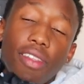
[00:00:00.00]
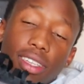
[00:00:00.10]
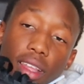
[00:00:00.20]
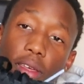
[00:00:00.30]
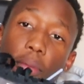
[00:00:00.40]

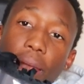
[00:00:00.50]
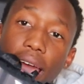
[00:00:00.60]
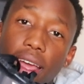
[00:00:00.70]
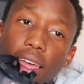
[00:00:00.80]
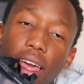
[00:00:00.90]
These are
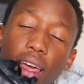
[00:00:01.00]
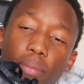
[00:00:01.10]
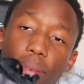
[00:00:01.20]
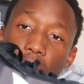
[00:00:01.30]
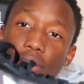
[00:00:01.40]

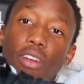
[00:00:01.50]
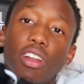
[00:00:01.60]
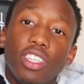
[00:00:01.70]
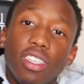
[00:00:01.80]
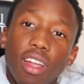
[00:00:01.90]
the black
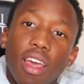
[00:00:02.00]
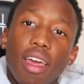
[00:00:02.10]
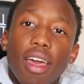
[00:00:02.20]
version.